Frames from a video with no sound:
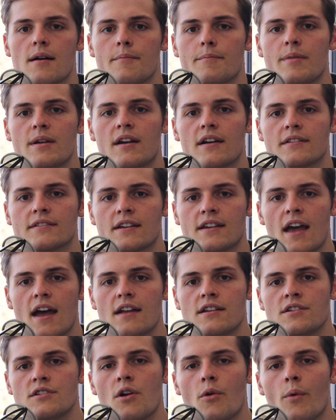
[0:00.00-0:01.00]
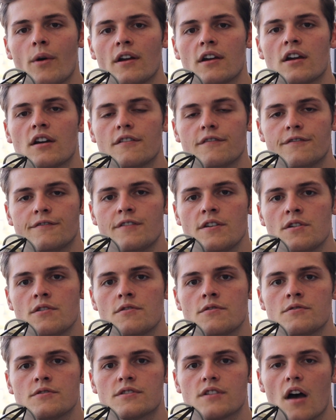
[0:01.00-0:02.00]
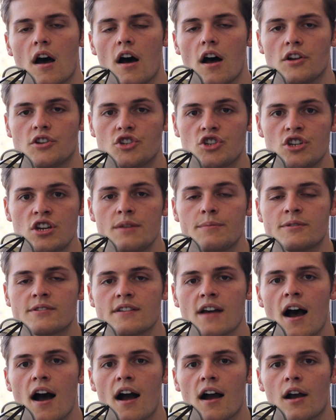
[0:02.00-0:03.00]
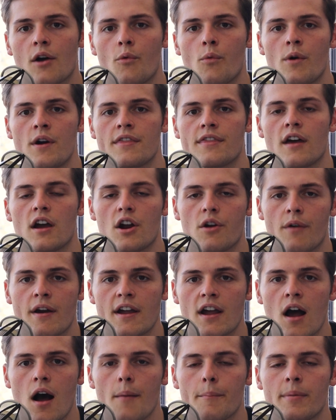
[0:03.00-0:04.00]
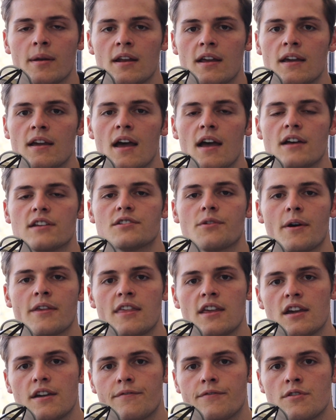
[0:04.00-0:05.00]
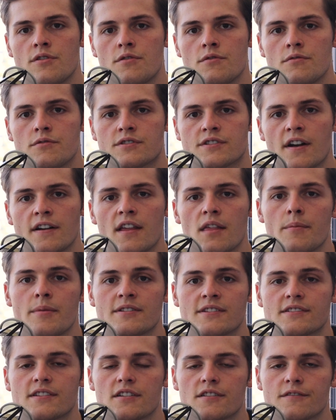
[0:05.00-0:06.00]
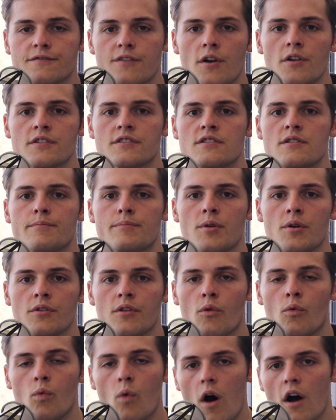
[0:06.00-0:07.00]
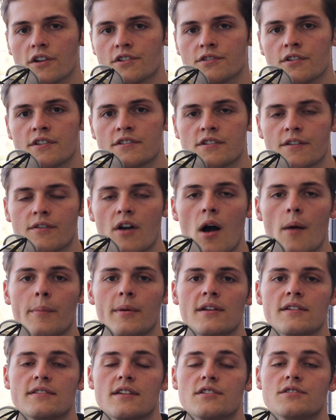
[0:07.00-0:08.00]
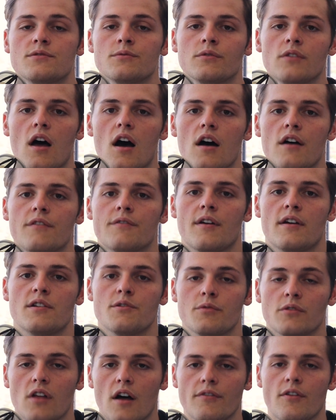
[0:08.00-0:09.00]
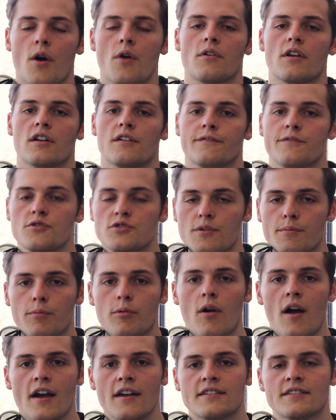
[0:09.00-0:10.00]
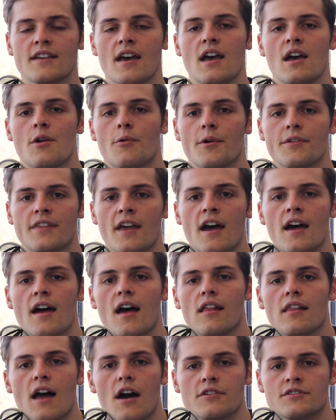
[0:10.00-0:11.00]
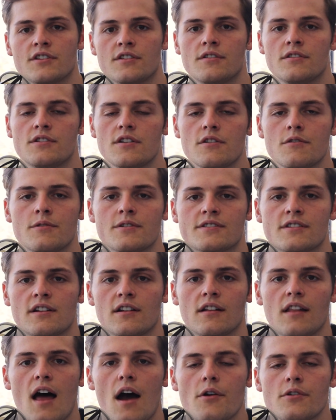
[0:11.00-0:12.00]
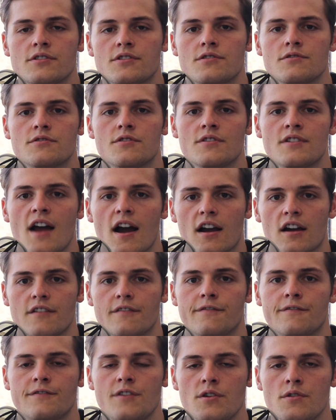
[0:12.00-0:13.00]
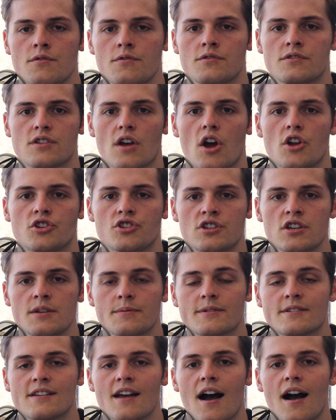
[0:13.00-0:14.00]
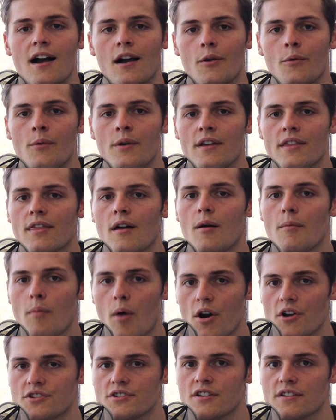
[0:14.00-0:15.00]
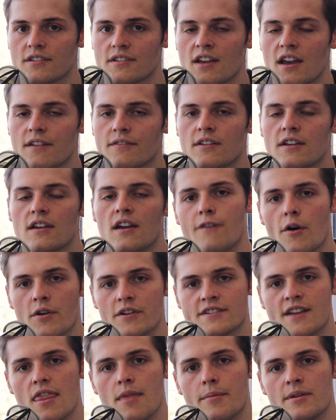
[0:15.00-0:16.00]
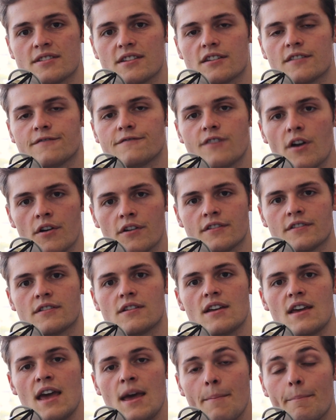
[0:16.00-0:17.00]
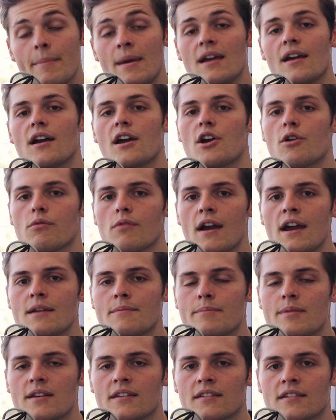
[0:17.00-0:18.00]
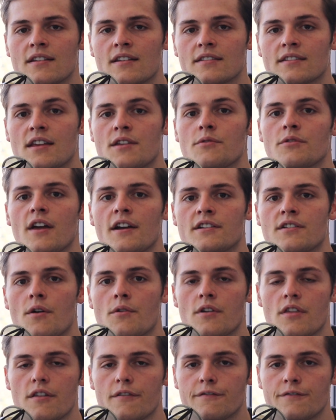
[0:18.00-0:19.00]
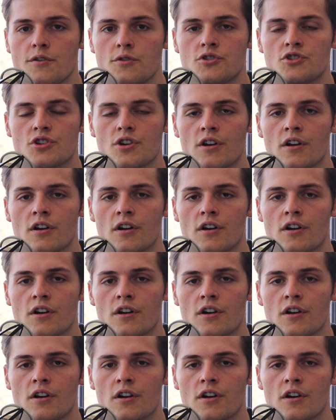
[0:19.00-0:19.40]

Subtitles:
because again, you don't want to confuse a cheap stock with a great company. So I think if you study the businesses first, you build a watch list of companies that you love and you would love to own at a future price, what that allows you to do is it allows you to not confuse a cheap stock with a margin of safety. Focus on the business first, it being a great business that you'd like to own in the future,